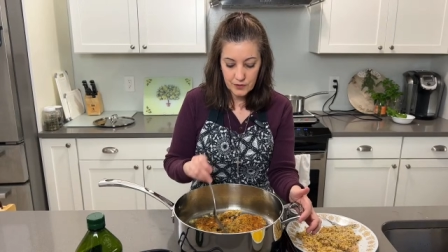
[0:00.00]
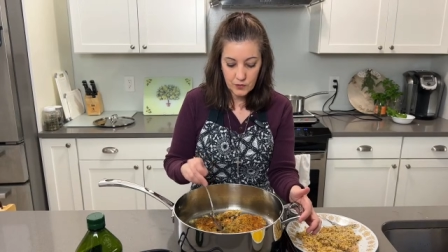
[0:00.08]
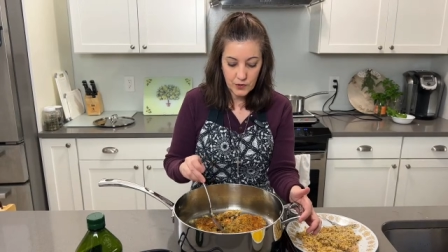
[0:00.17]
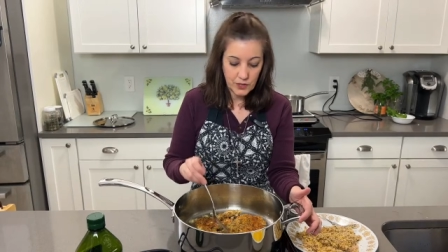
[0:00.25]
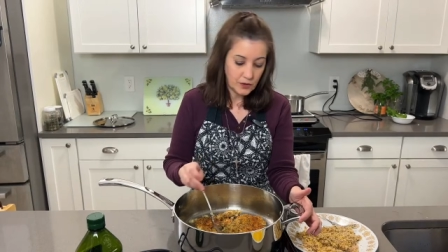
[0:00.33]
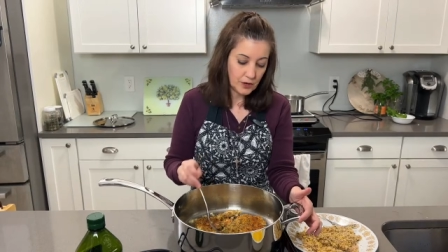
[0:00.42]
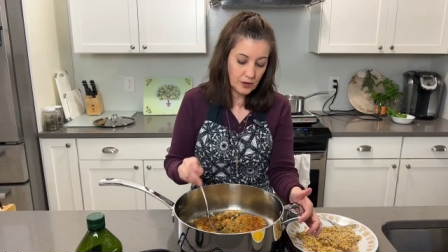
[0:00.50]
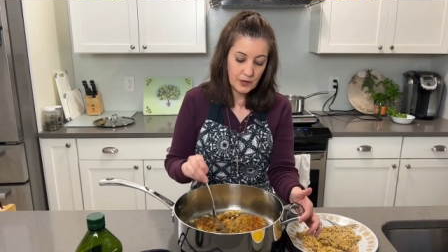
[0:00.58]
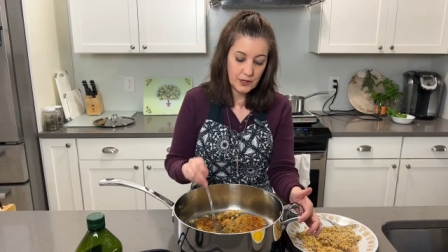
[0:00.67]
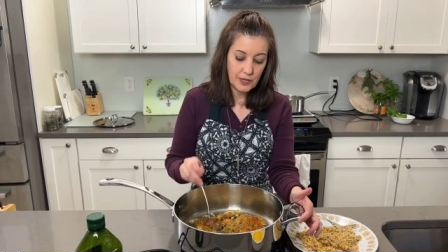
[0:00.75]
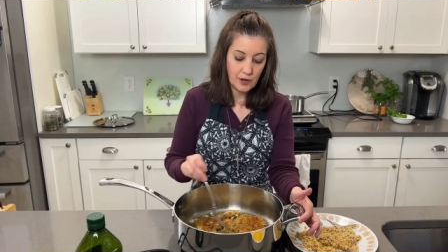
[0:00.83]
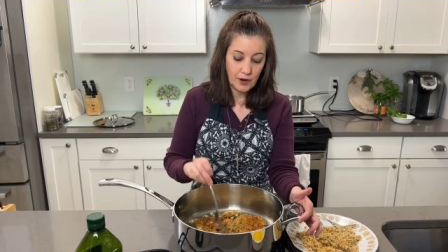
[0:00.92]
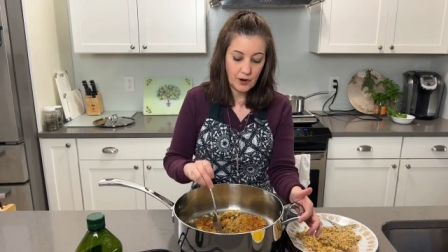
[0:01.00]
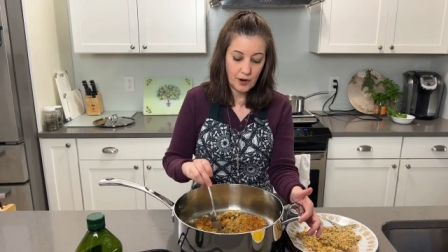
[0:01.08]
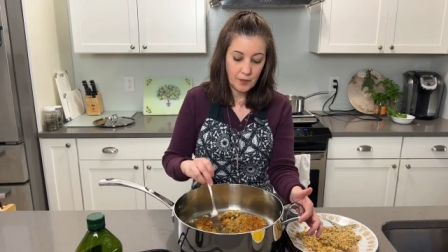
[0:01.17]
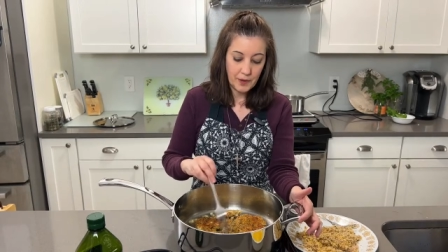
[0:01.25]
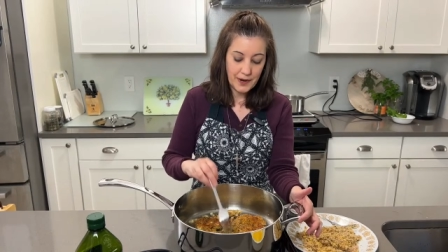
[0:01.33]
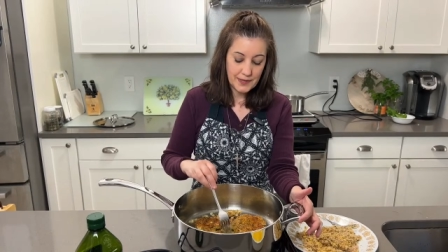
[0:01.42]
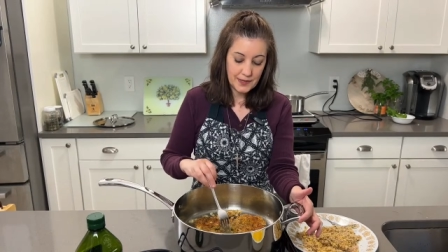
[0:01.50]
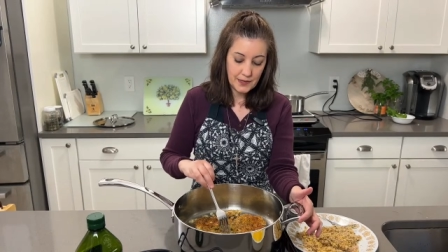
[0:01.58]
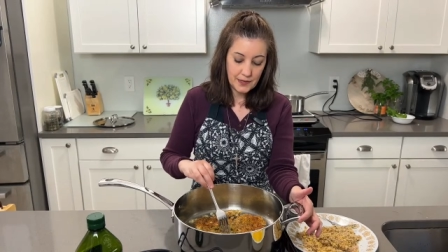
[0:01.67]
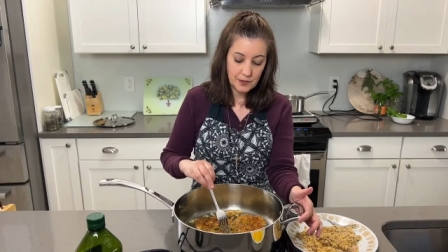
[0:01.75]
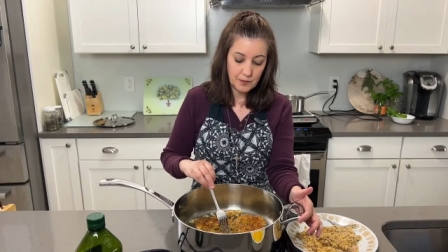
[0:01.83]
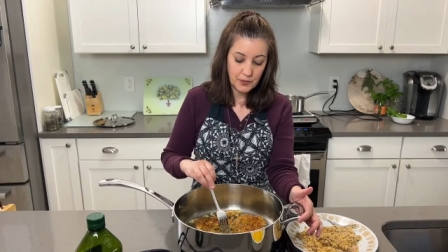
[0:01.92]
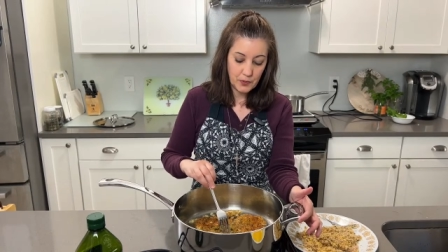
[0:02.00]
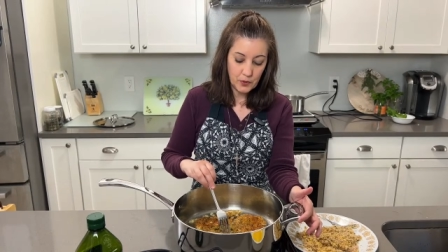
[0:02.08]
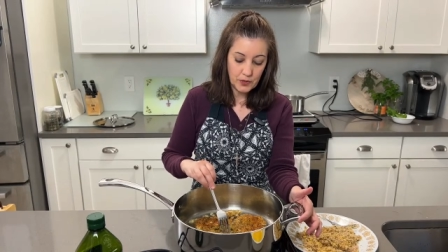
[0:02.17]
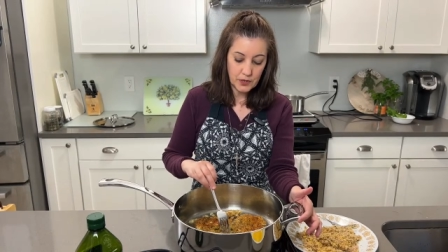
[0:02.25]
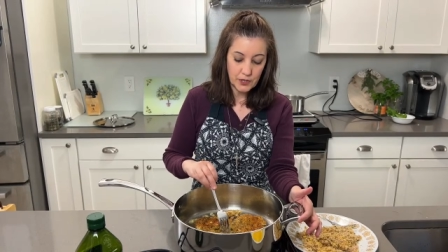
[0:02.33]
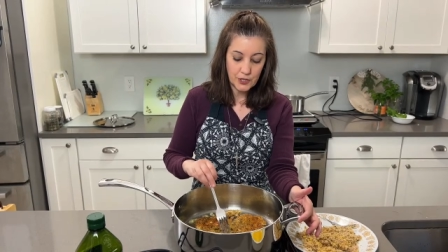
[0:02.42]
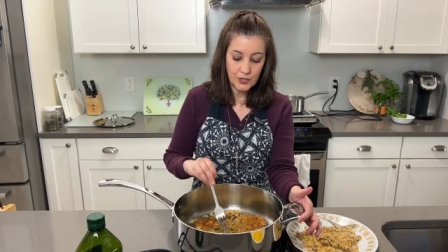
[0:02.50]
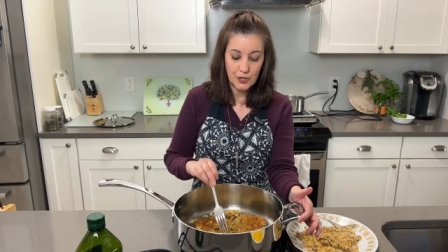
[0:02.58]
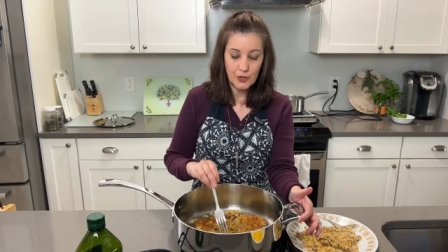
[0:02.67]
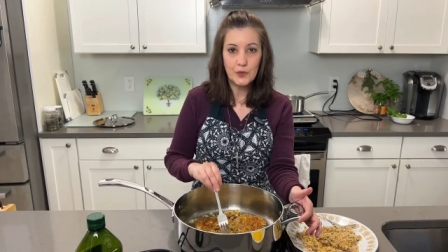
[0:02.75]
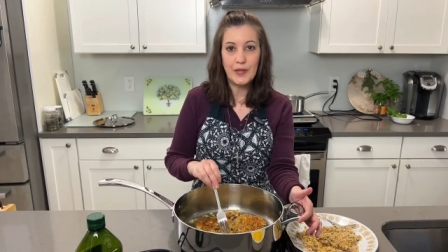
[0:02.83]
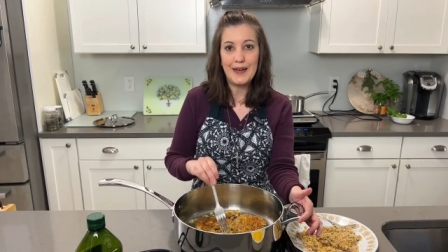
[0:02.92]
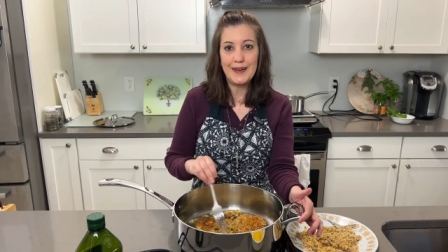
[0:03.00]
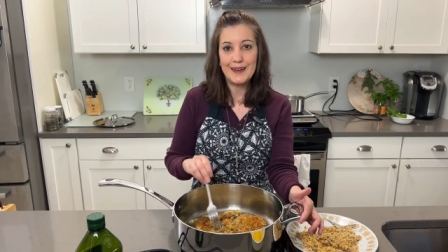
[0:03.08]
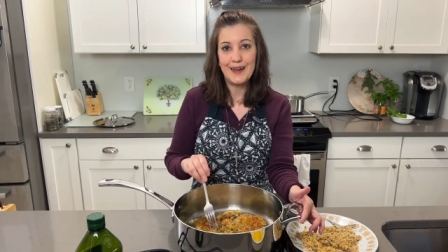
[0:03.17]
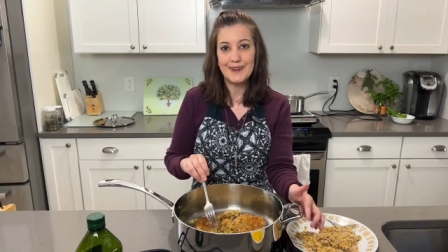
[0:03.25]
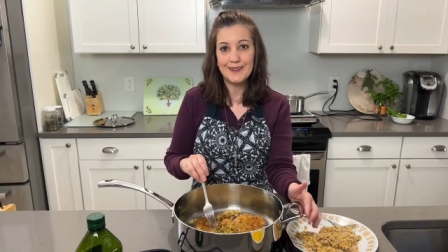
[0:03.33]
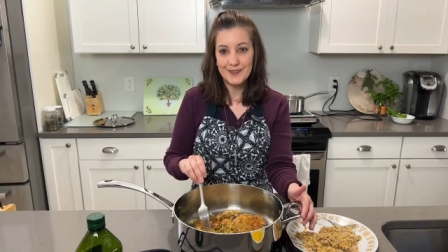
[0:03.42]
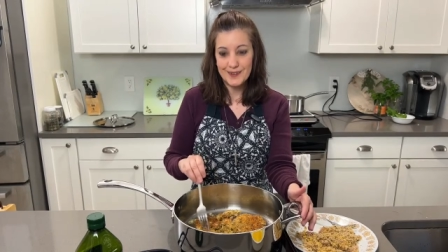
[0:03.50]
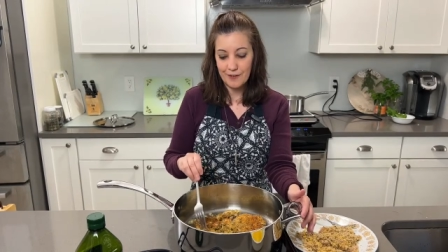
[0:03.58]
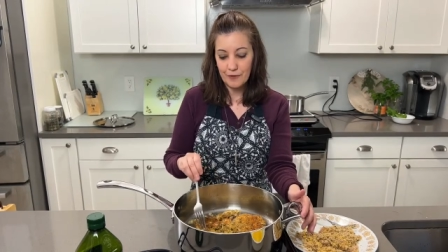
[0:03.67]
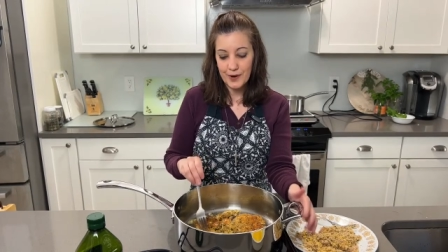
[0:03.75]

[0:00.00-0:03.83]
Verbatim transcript: what you currently are, but I think it's important to know that kind of stuff.